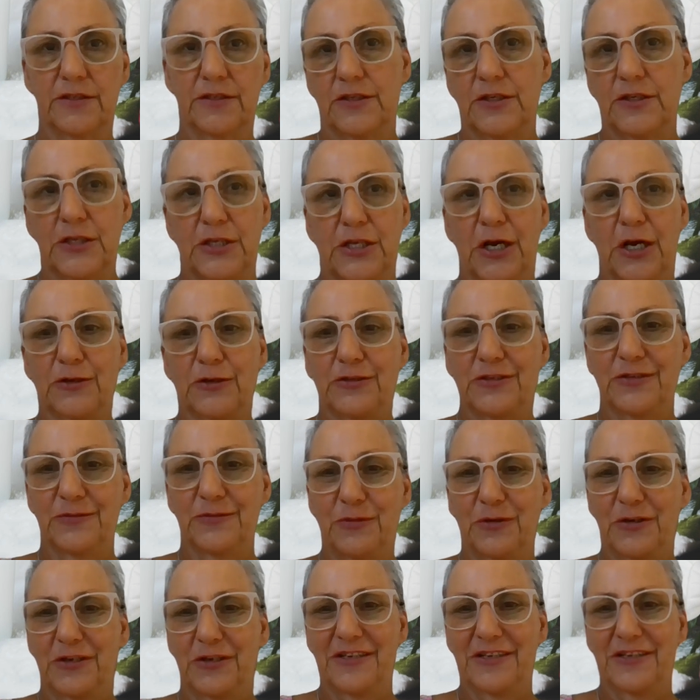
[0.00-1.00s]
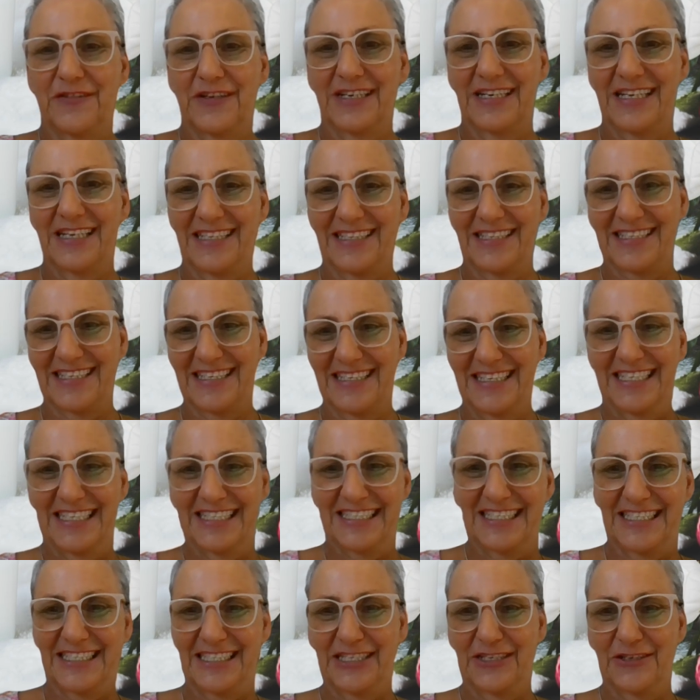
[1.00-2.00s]
You go to whatever lengths are
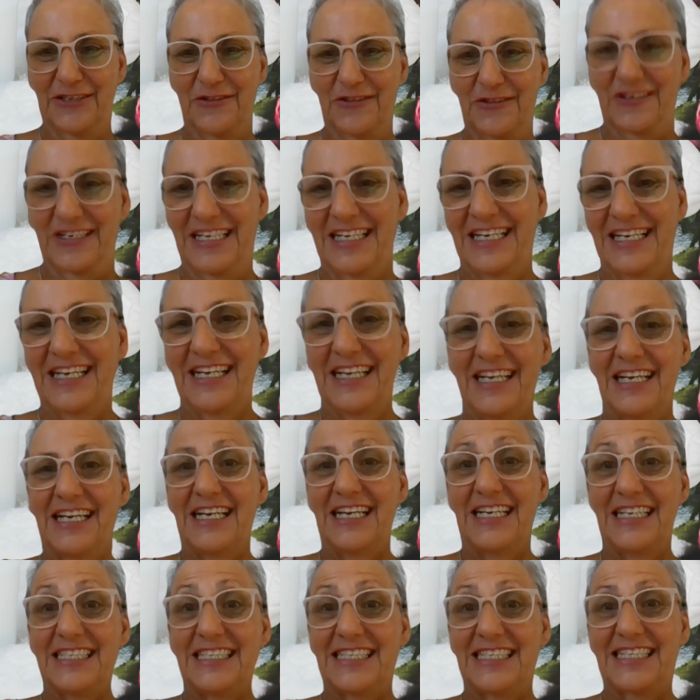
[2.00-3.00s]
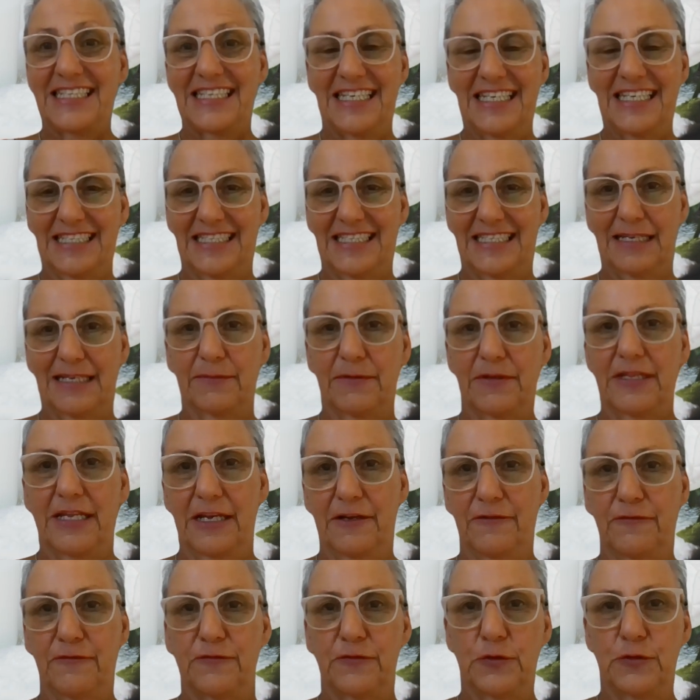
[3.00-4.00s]
necessary to get some of
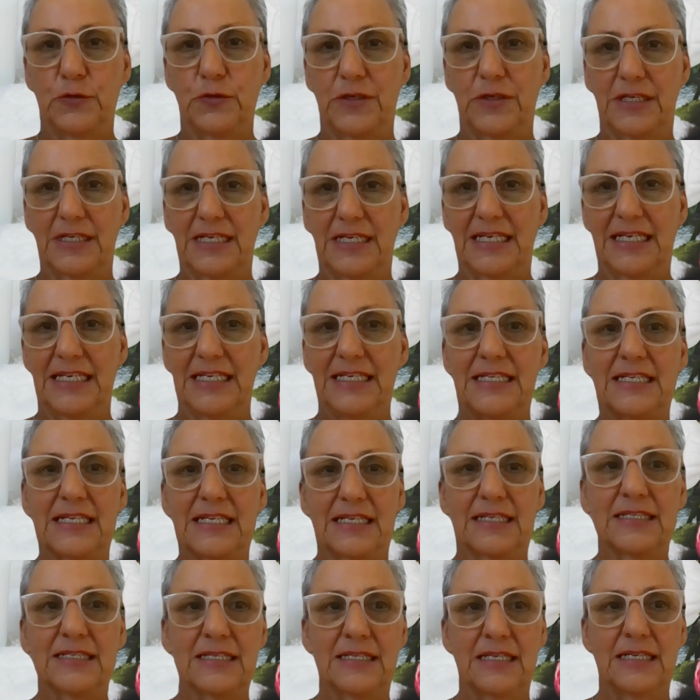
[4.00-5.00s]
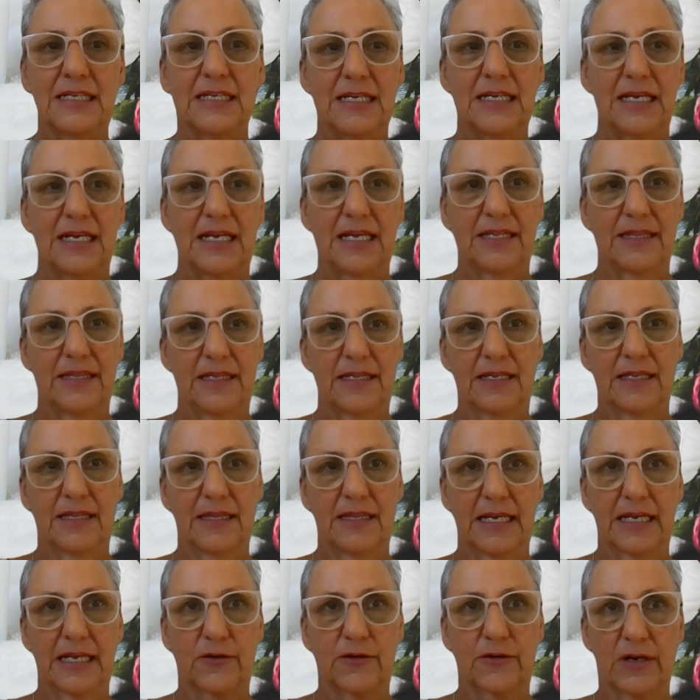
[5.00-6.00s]
that food and eat it, and
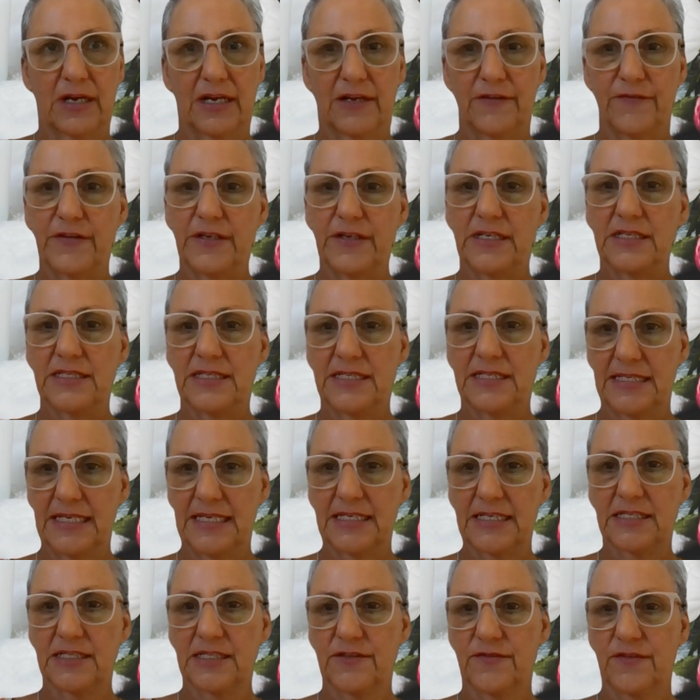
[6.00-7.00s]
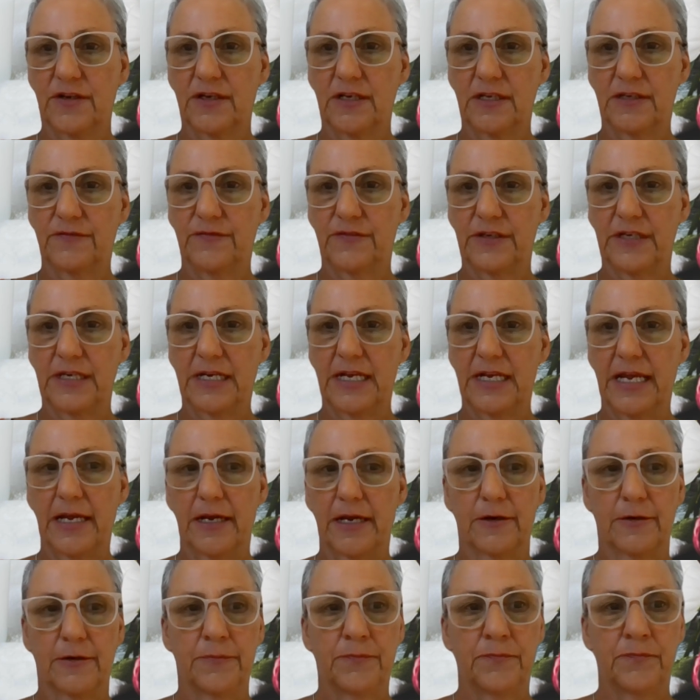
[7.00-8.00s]
then that craving is satisfied for
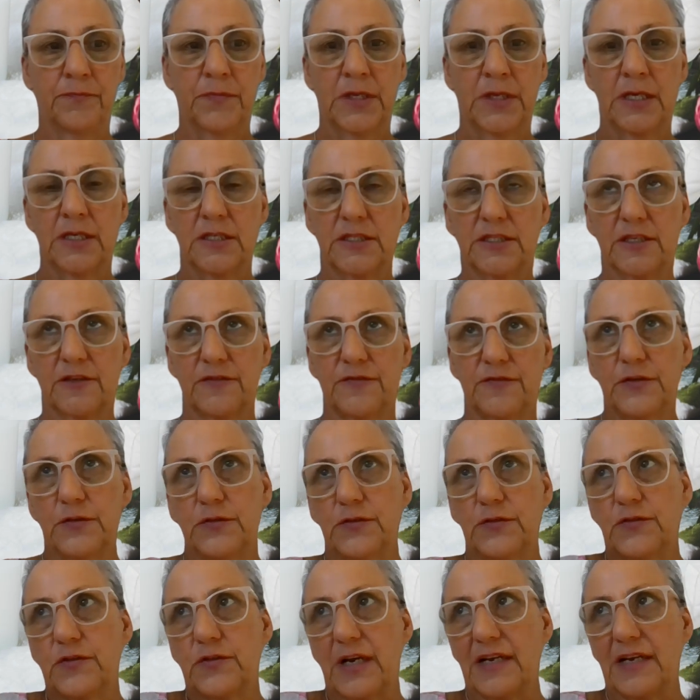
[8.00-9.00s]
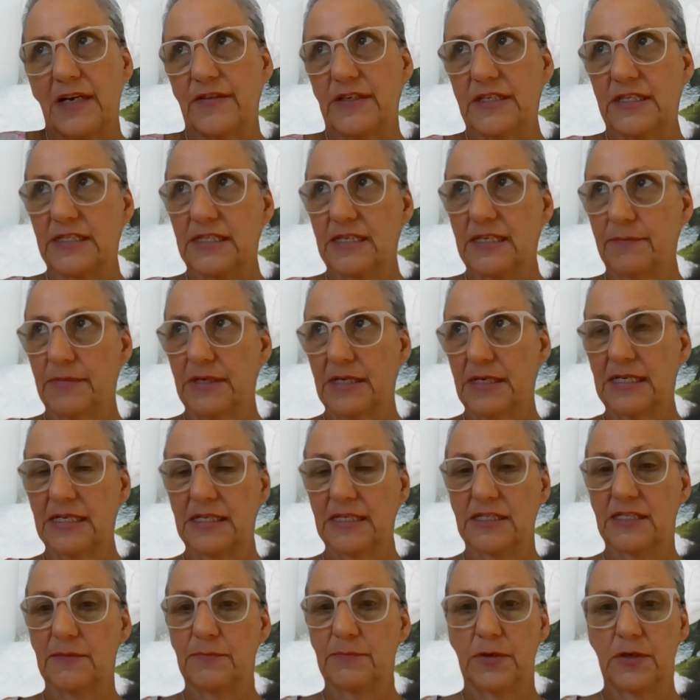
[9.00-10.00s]
now. So food cravings can be
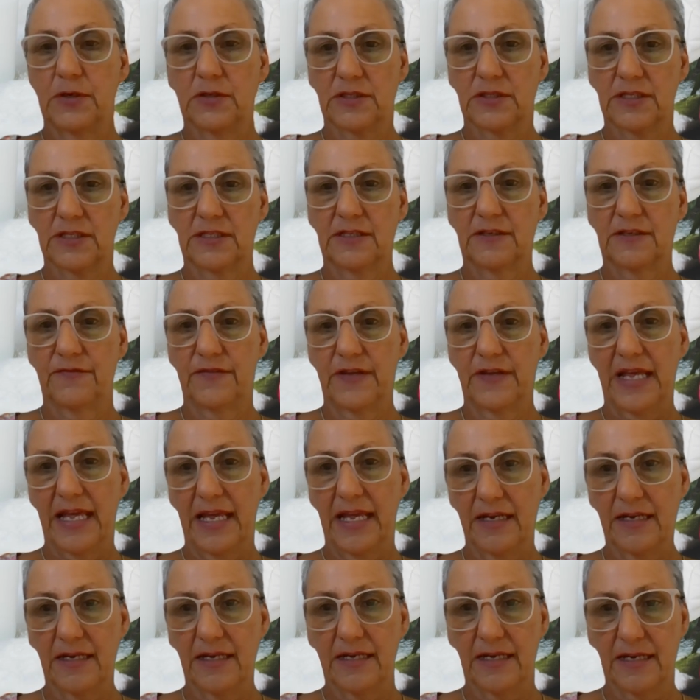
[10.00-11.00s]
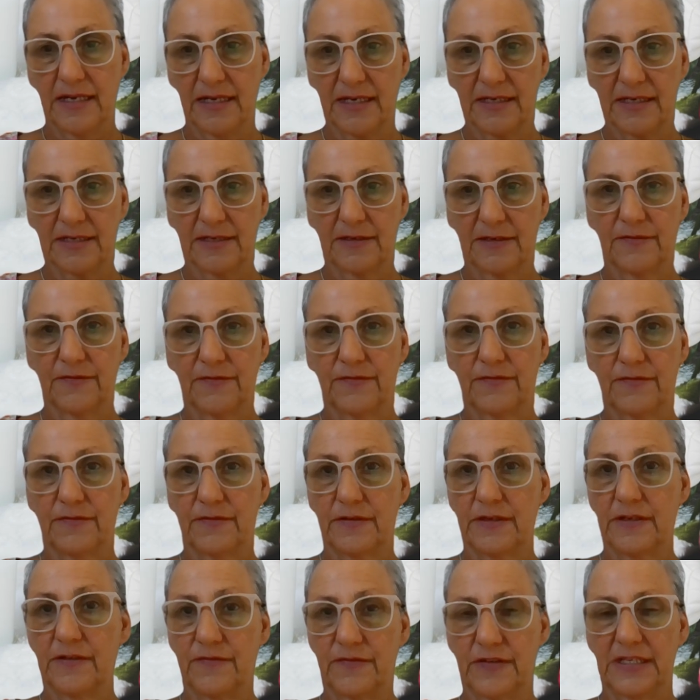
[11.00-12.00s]
linked to positive and negative
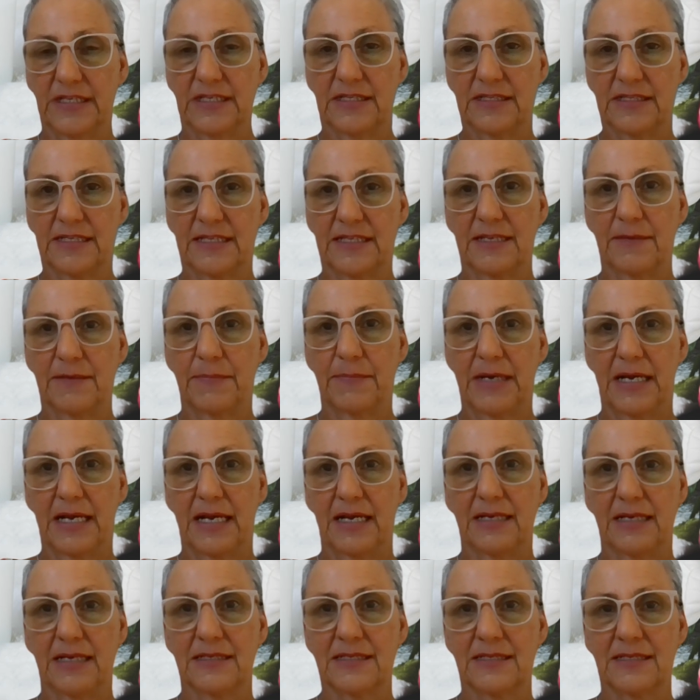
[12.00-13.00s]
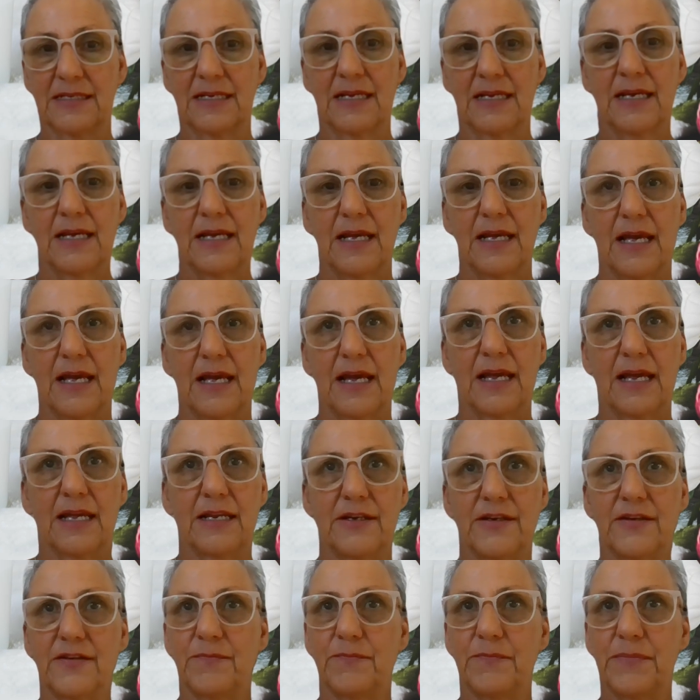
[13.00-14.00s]
events in the past,
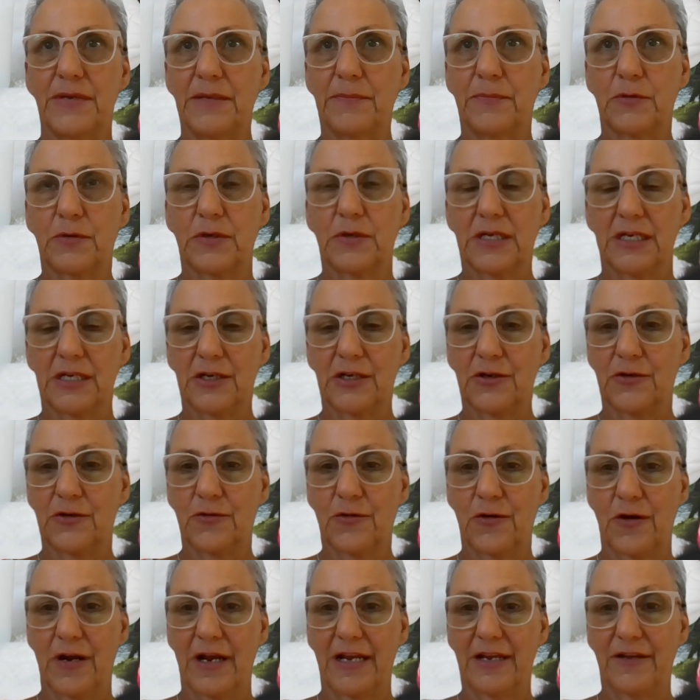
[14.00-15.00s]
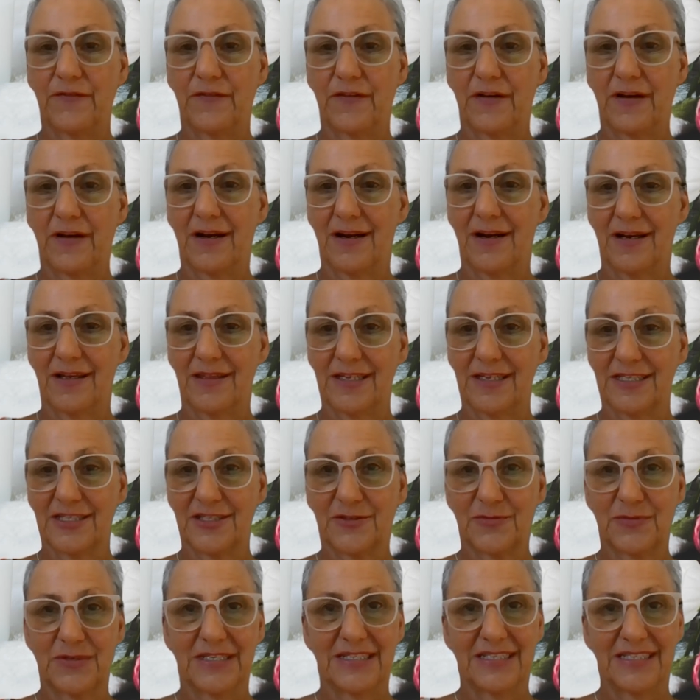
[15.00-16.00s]
and people can crave either
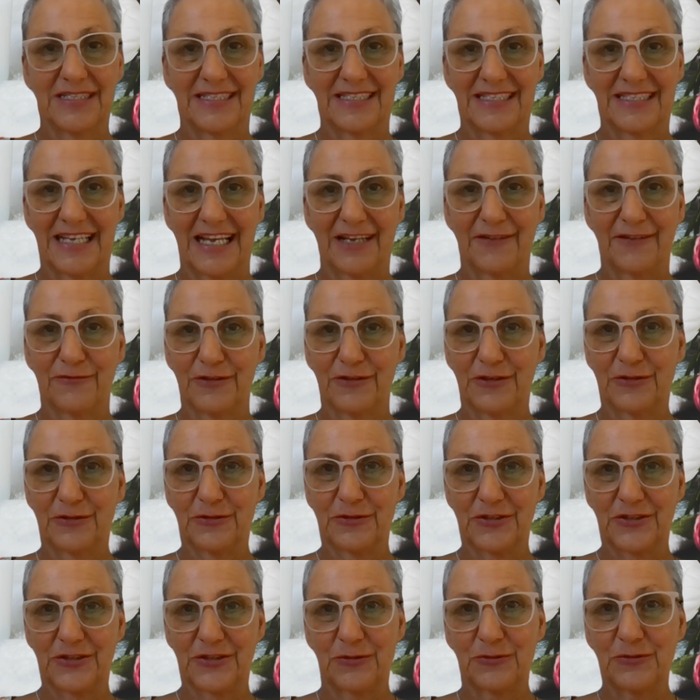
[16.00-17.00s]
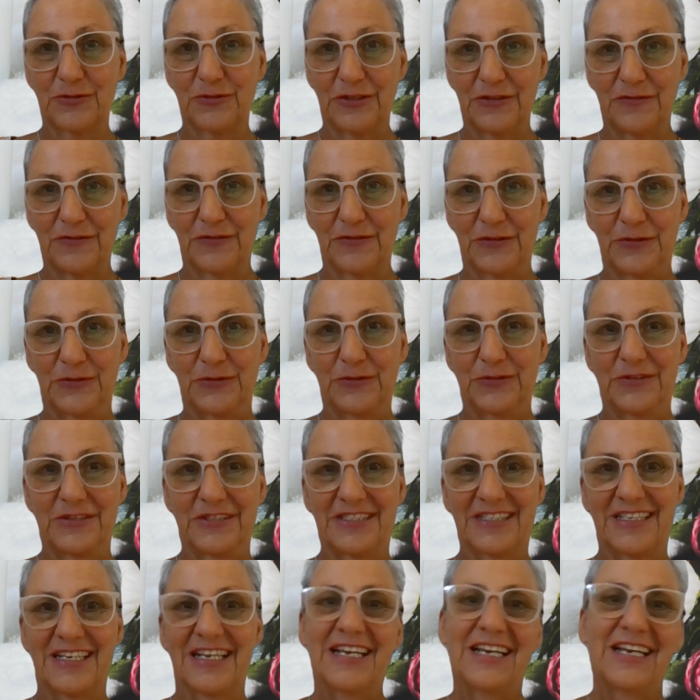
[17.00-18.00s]
sweet, savory, or salty
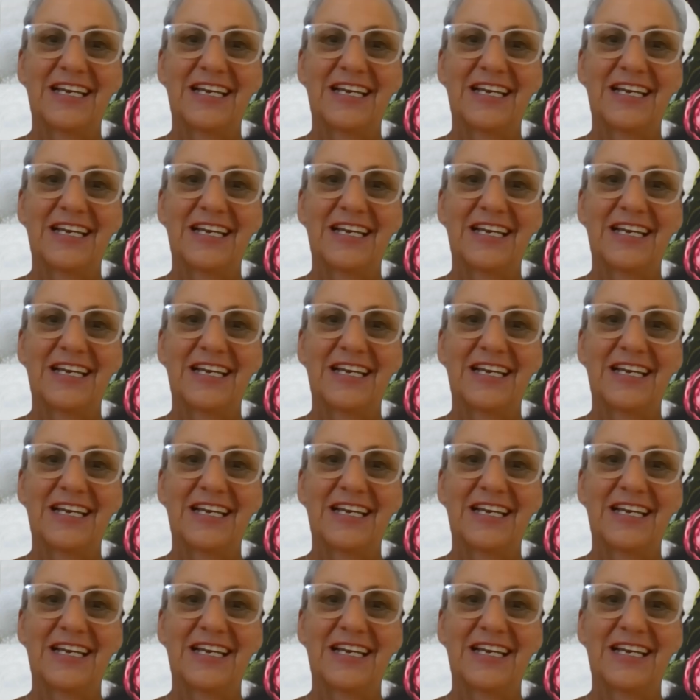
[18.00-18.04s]
foods.